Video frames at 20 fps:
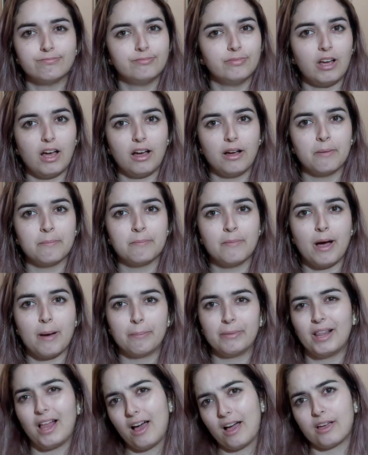
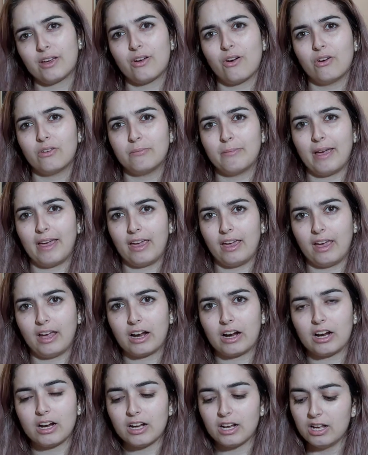apply on my
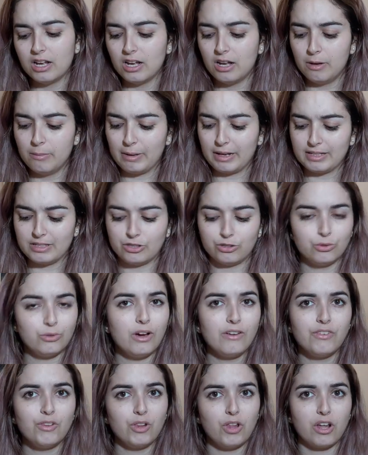hair, because I do
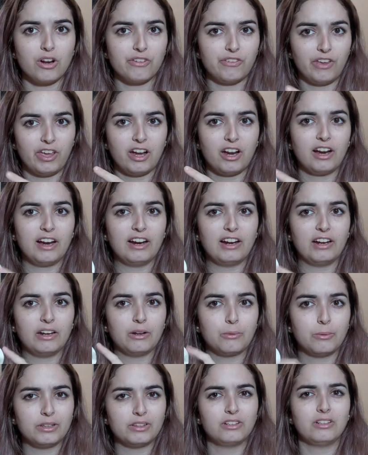have a lot of hair and
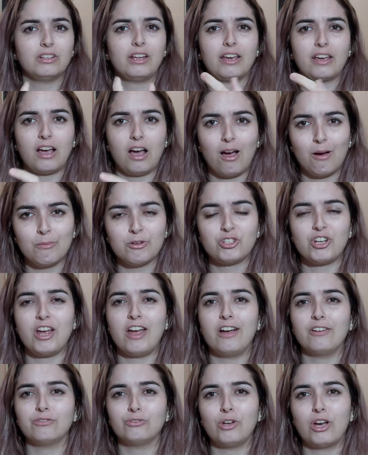I wonder like how much I
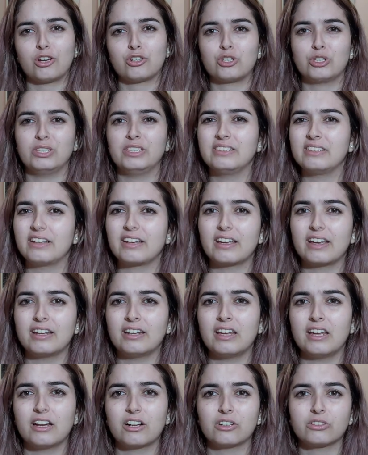have to actually dig in
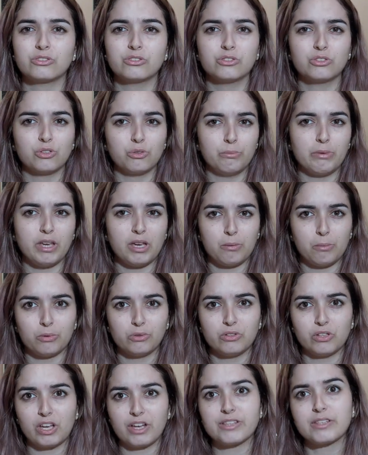here to be able
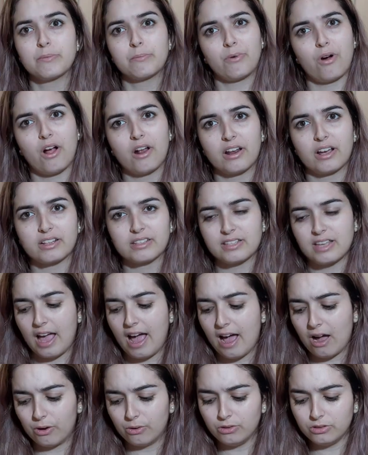to get some product
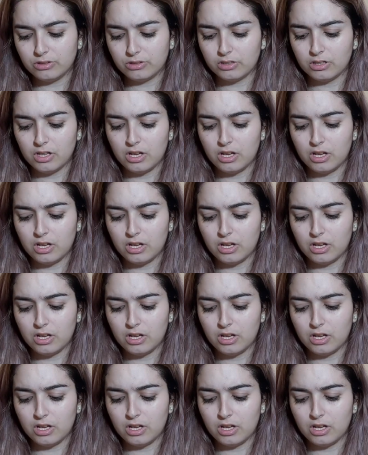out.